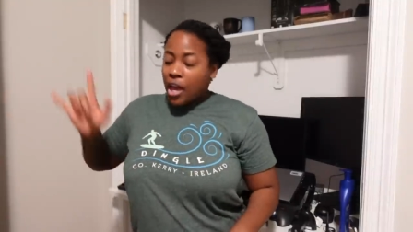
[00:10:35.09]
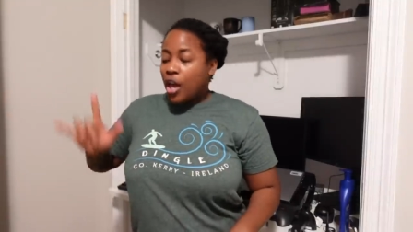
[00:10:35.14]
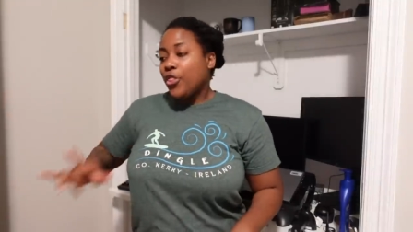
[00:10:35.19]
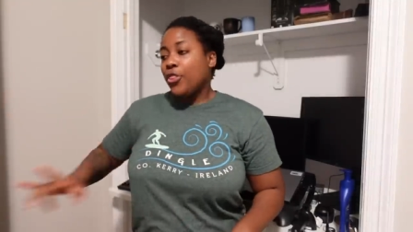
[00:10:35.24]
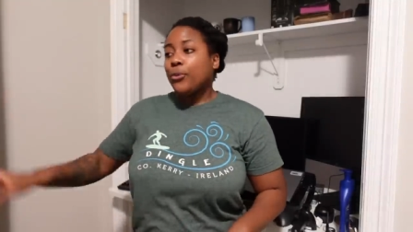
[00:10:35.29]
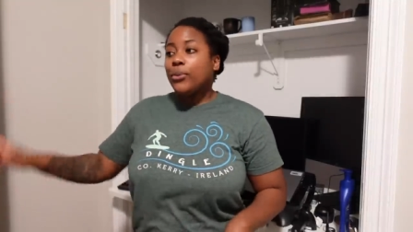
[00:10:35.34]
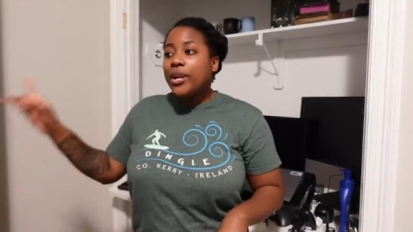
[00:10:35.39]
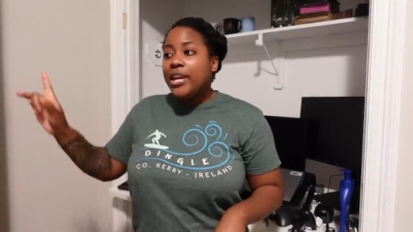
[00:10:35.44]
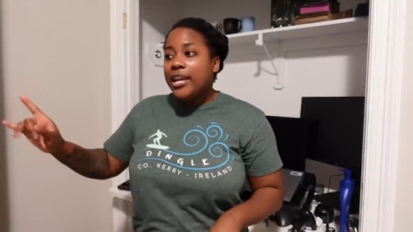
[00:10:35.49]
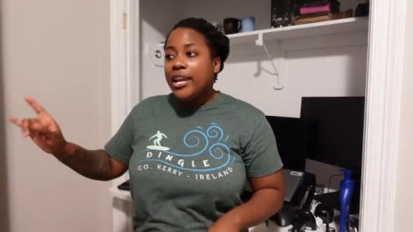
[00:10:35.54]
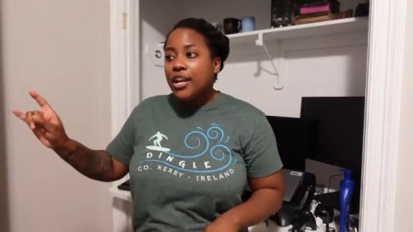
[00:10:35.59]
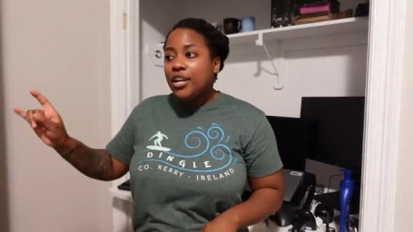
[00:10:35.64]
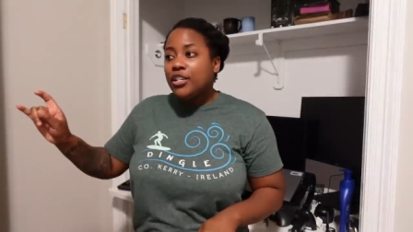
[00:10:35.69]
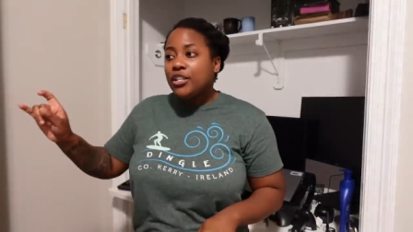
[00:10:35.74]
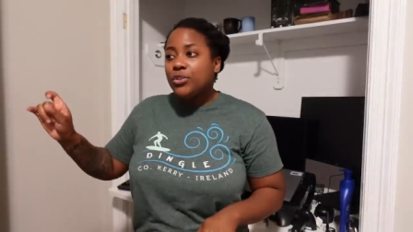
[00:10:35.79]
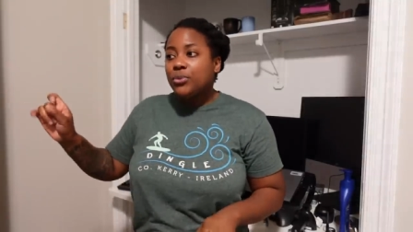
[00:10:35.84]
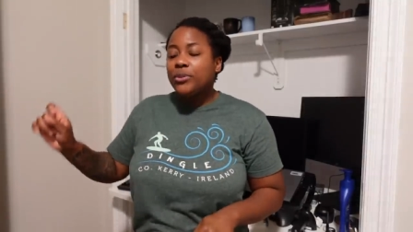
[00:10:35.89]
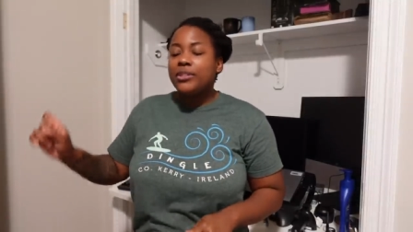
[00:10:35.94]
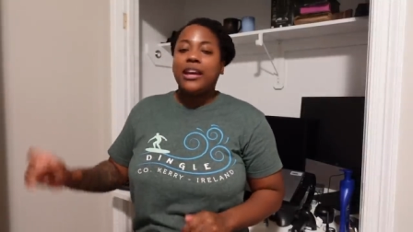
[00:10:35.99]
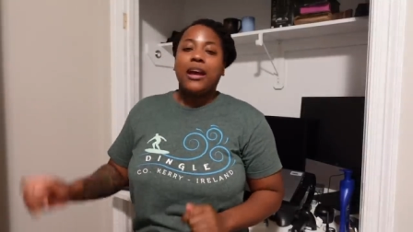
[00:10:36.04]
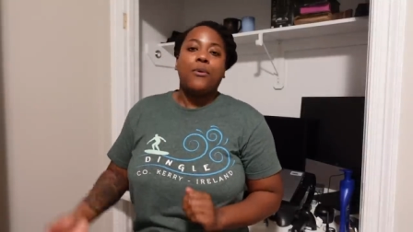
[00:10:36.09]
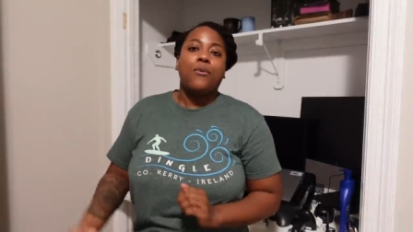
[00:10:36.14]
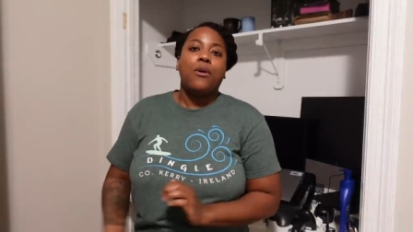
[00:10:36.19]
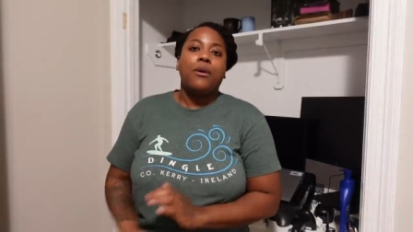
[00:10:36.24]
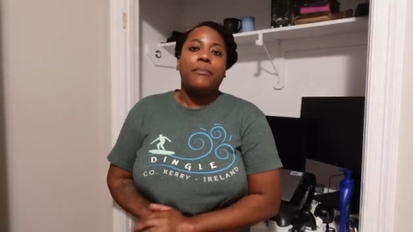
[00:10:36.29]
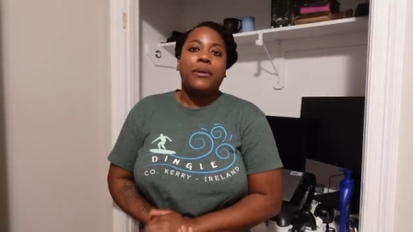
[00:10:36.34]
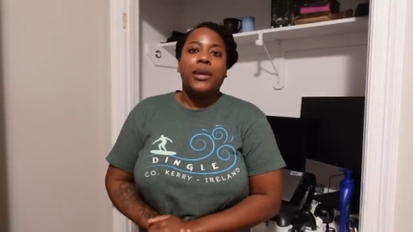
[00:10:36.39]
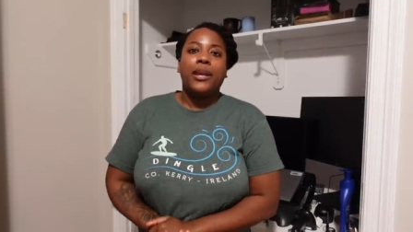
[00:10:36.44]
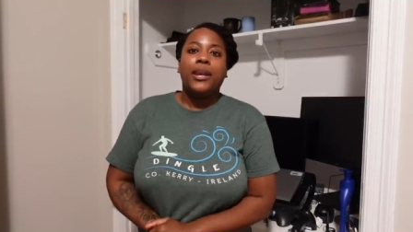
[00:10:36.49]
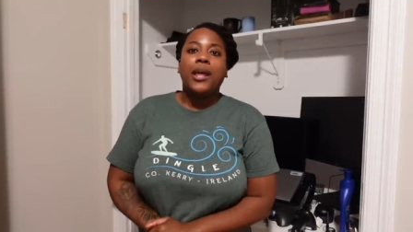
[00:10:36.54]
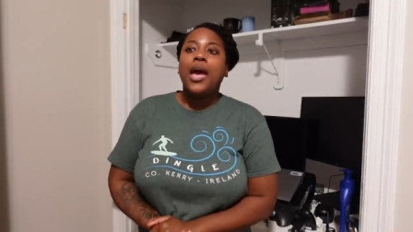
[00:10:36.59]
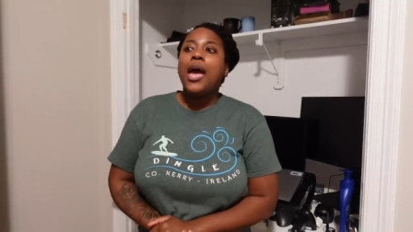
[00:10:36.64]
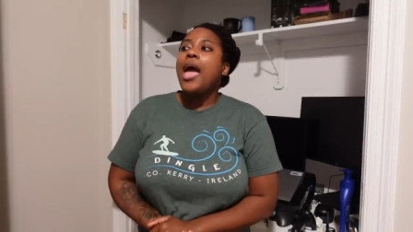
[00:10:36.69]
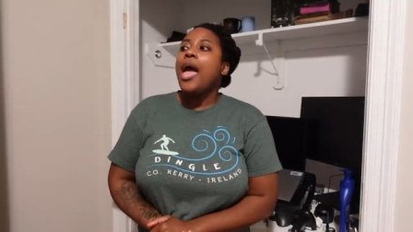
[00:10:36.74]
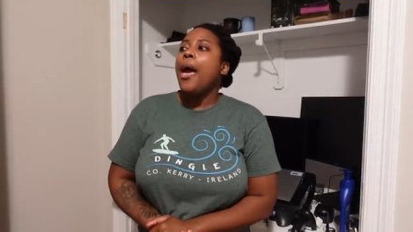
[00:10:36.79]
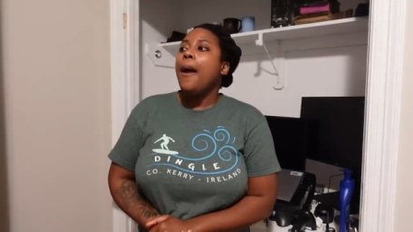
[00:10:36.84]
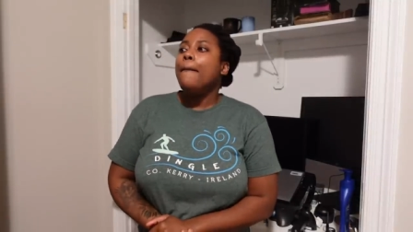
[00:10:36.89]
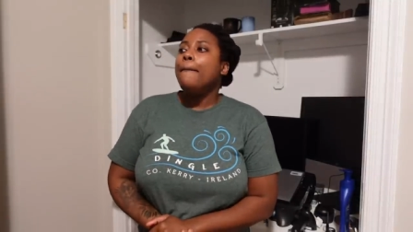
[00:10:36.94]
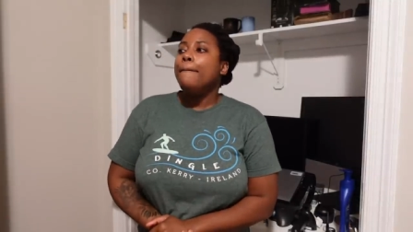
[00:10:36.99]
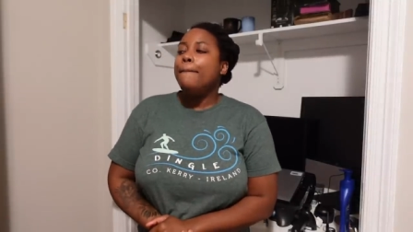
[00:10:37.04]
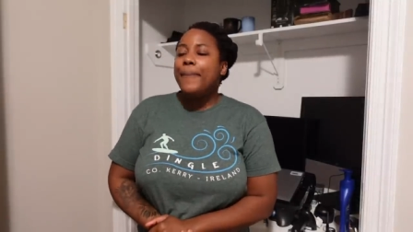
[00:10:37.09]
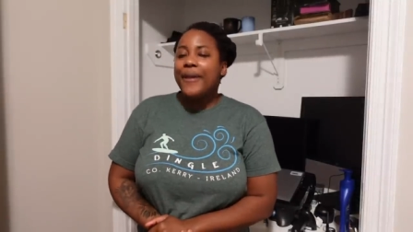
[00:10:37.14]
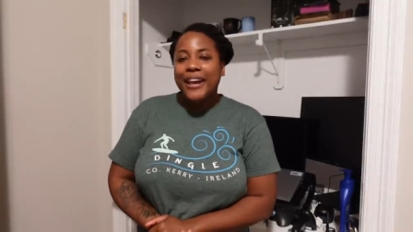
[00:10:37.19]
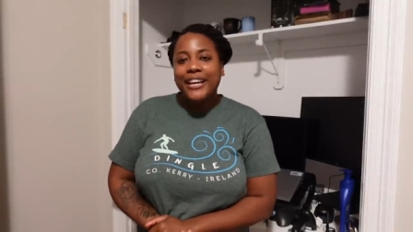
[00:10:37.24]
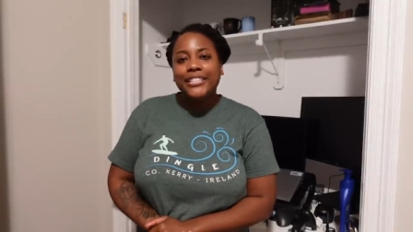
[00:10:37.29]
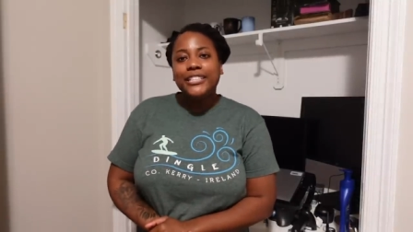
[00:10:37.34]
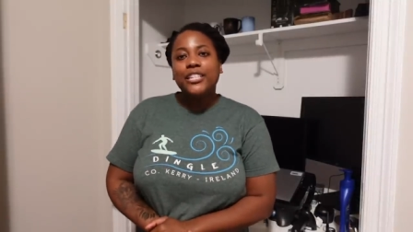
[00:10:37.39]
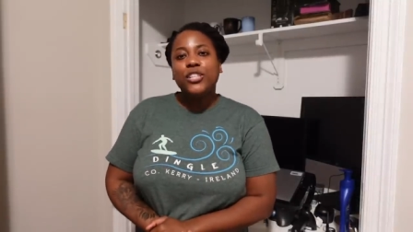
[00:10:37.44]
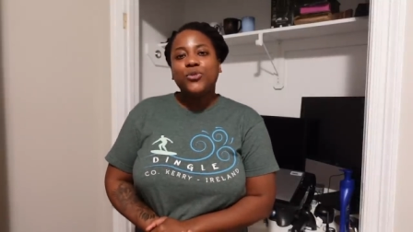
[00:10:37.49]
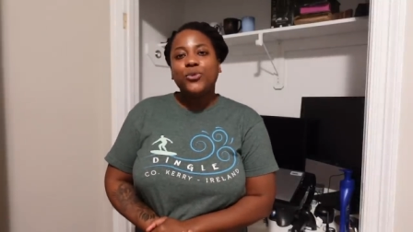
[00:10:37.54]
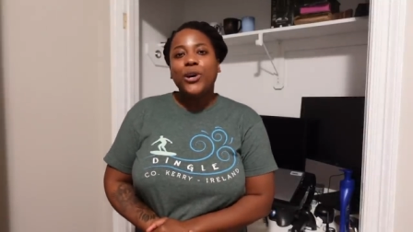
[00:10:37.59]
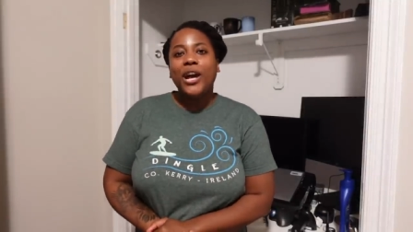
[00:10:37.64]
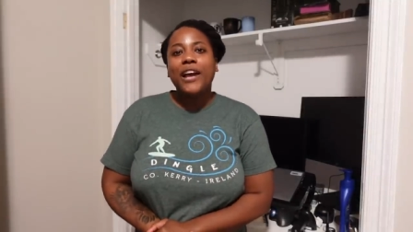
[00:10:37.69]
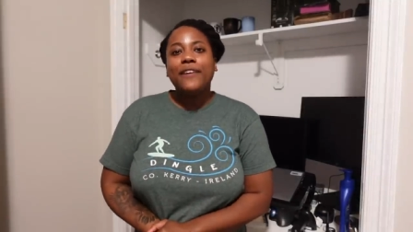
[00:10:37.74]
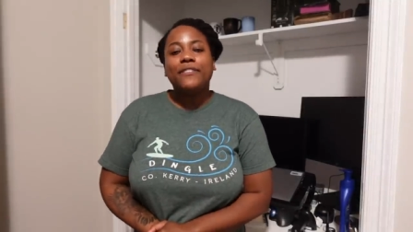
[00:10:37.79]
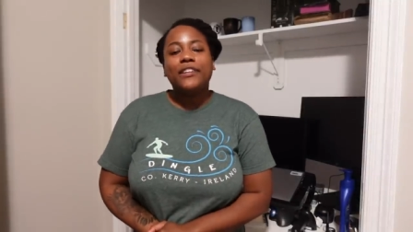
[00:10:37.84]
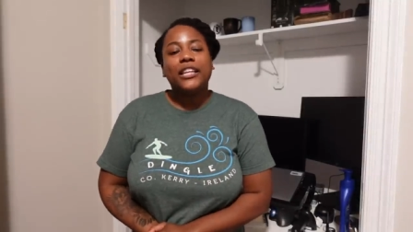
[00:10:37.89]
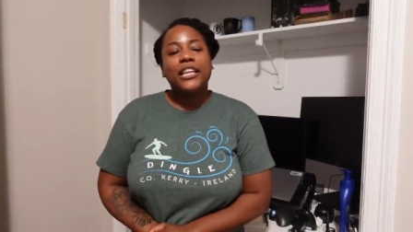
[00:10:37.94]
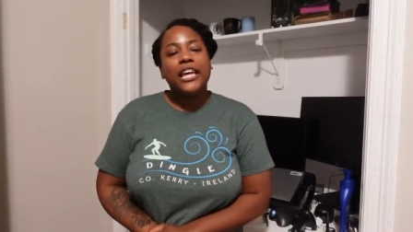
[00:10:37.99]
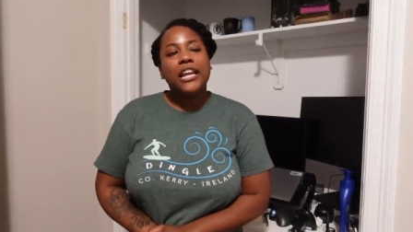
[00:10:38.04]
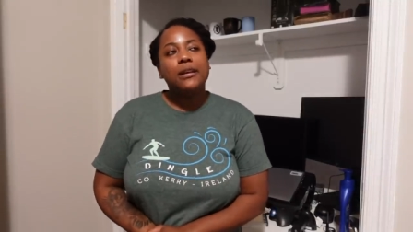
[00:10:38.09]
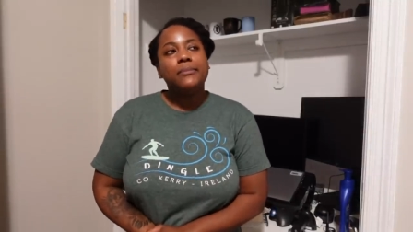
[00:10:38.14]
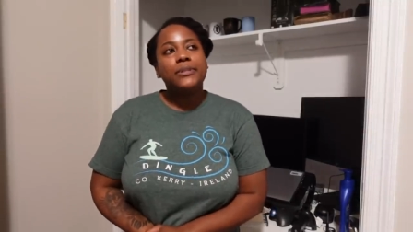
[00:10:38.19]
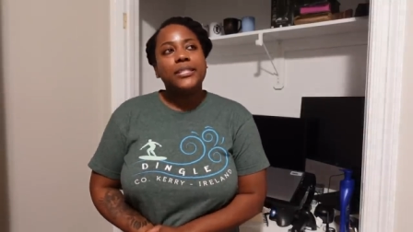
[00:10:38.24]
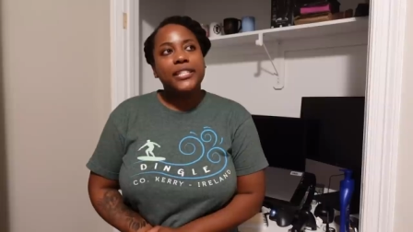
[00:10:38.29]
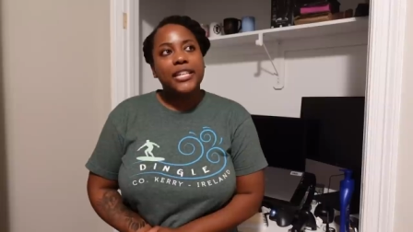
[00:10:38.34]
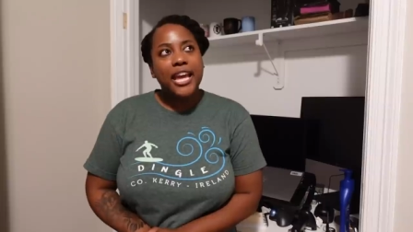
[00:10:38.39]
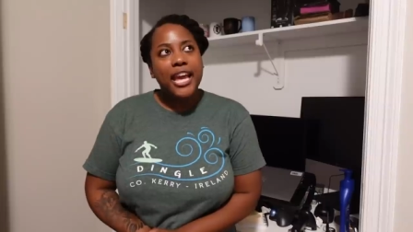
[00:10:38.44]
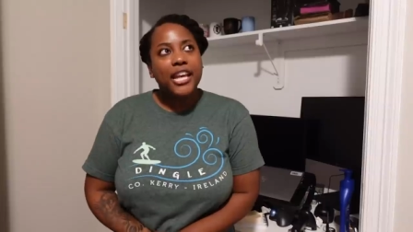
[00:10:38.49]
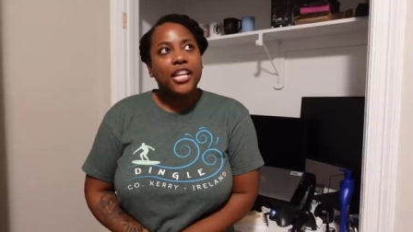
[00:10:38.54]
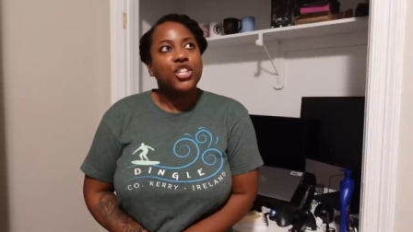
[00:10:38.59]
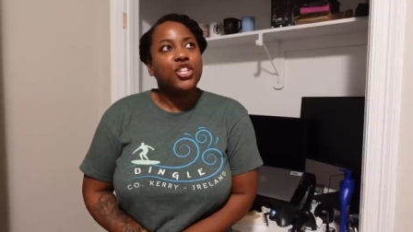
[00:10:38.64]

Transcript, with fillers: 3 years with that woman, begged his wife to let him stay.